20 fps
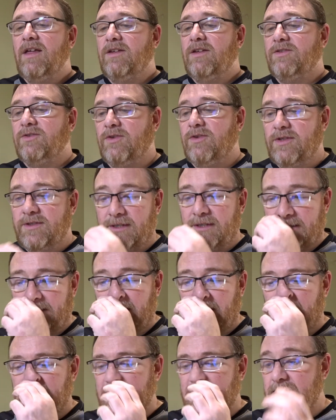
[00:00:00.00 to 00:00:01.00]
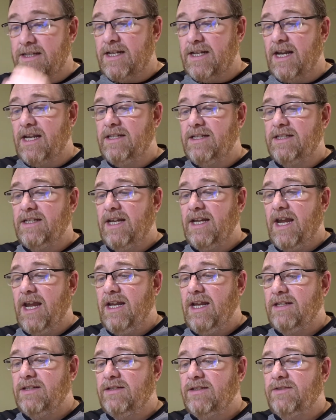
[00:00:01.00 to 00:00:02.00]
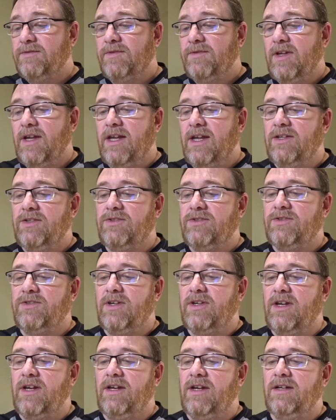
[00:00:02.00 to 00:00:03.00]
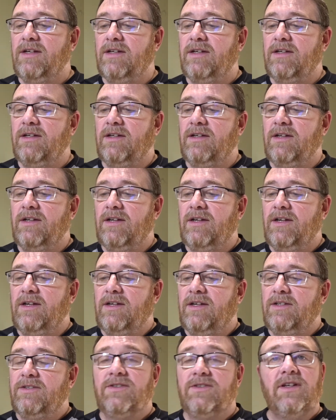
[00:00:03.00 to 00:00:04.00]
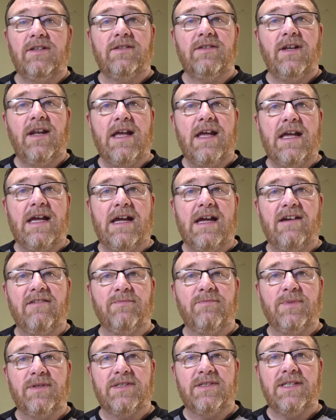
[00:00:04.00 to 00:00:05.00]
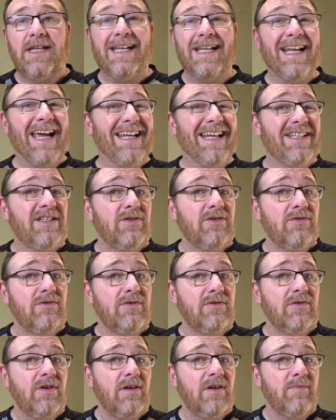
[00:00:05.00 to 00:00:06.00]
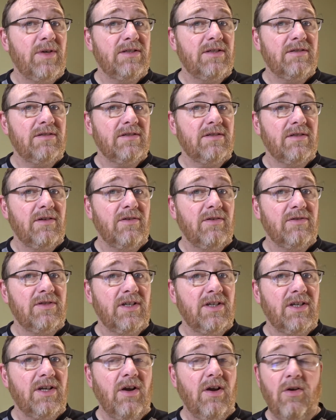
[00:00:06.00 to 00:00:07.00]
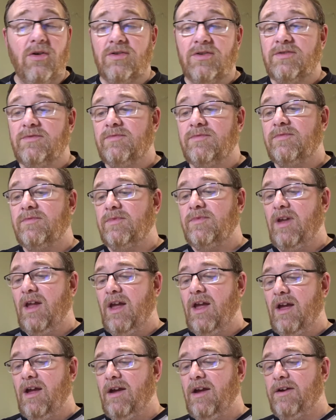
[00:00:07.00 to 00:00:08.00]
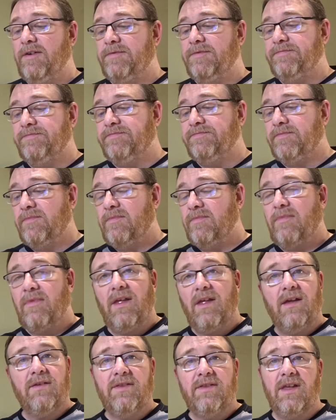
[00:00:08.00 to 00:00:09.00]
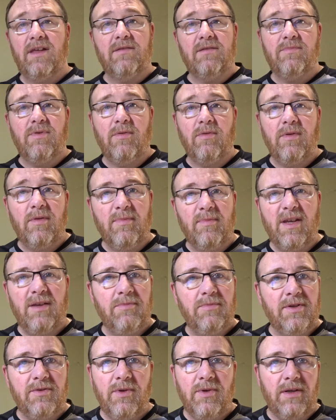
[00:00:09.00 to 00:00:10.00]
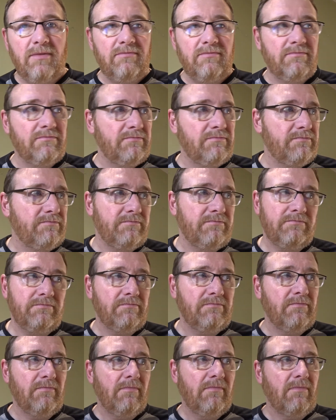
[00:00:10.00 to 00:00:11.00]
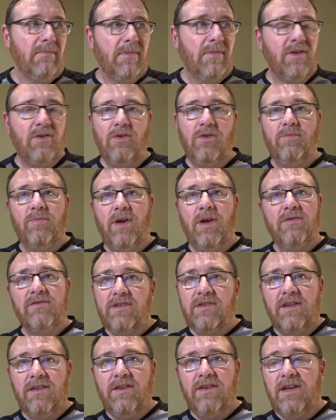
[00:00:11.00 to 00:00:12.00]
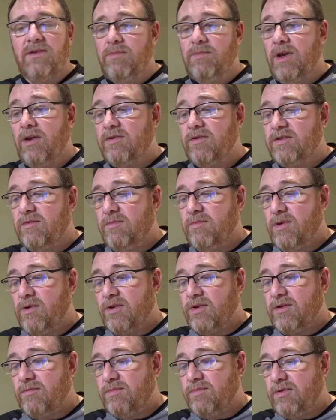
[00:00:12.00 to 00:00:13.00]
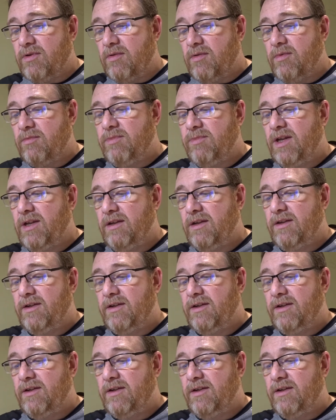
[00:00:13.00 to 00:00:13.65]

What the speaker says: So it's a 1698, it's 6.5%. I don't know how much it's going to cost. I think it'd probably be between £2 and £3 a bottle probably.